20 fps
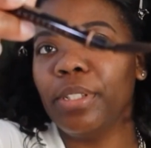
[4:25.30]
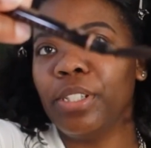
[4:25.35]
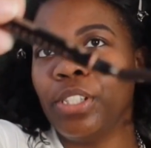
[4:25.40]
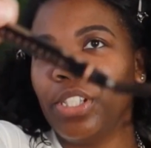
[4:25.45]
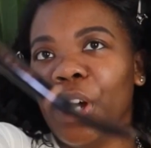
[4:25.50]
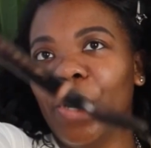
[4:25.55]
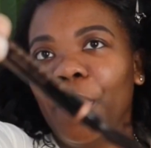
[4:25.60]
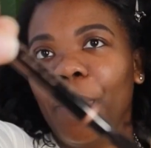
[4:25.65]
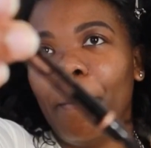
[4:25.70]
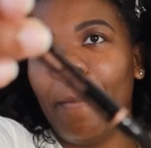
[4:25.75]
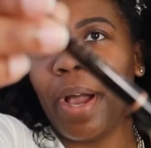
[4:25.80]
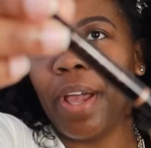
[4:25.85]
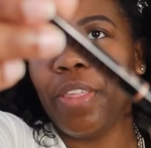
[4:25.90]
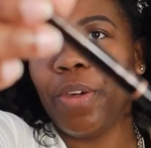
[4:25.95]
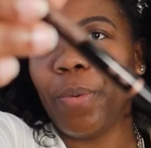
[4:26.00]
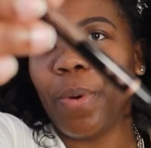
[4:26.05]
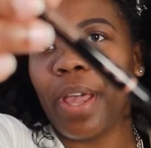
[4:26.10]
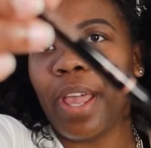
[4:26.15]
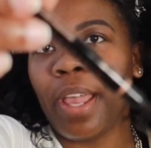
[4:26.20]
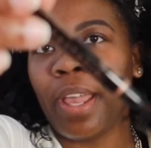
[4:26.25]
So, by the
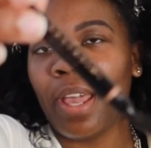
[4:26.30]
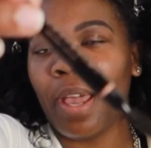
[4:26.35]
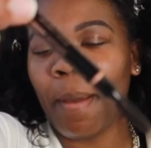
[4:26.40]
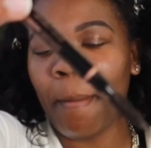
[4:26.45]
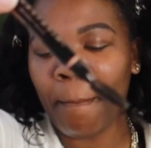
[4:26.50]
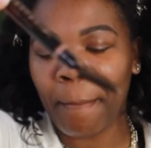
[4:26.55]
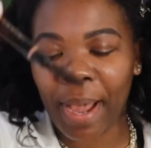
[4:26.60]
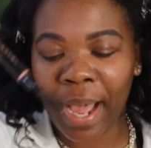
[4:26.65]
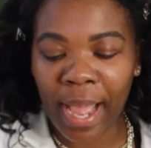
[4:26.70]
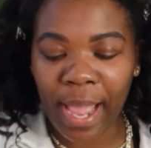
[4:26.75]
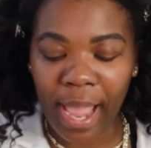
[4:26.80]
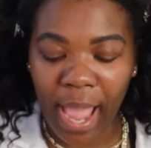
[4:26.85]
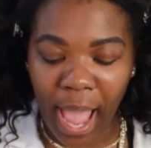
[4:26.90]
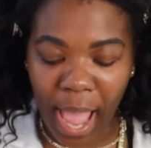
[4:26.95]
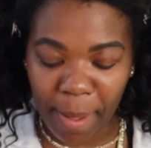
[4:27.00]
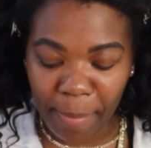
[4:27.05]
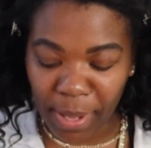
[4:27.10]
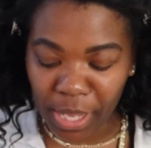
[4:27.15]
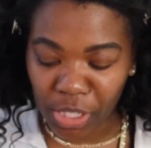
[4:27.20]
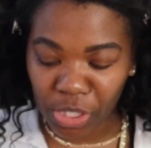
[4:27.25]
way, my
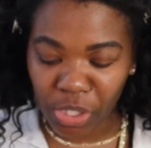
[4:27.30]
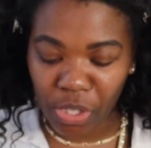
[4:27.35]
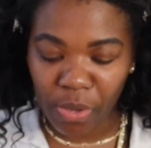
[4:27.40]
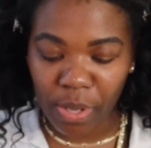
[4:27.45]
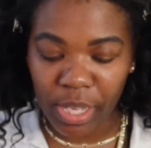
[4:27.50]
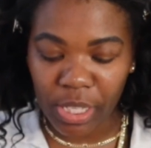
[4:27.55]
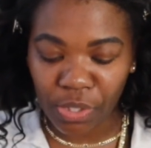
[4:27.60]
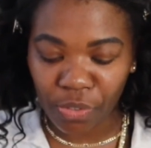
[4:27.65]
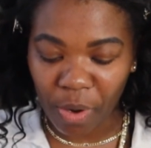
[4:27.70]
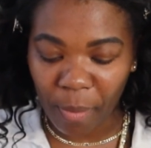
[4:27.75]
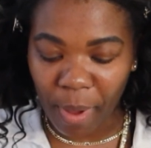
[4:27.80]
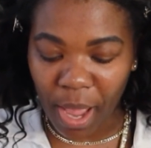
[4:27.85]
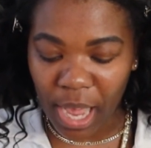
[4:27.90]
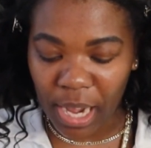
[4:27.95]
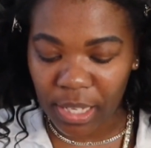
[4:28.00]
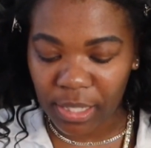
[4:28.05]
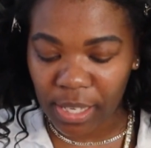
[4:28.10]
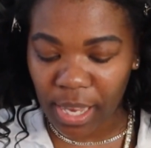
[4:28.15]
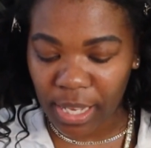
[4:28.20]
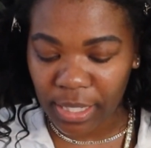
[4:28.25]
eye pencil is from
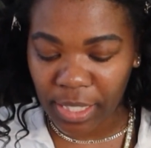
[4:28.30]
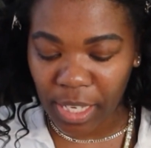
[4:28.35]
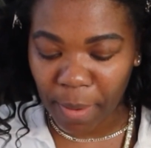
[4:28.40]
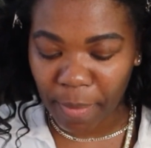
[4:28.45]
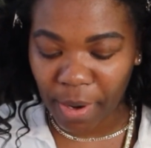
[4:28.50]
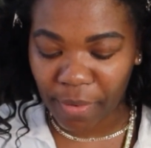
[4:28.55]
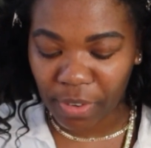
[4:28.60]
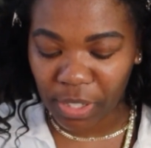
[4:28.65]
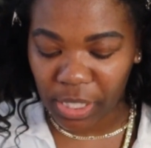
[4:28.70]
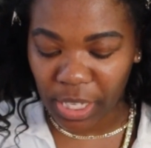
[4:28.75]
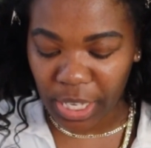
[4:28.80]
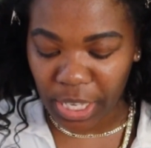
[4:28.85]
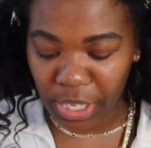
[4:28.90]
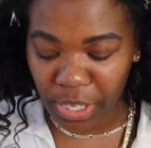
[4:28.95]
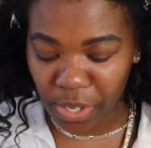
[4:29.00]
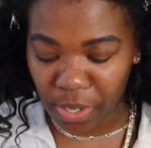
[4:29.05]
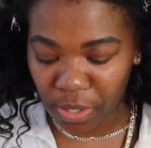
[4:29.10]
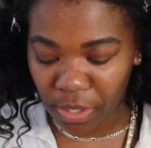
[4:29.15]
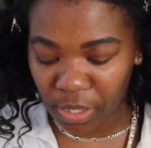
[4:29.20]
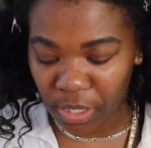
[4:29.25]
Anastasia Beverly
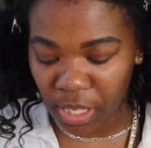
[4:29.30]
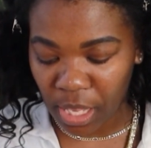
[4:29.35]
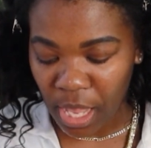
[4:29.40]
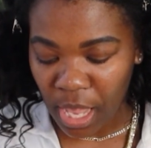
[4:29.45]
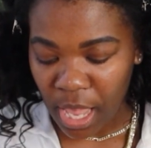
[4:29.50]
Hills.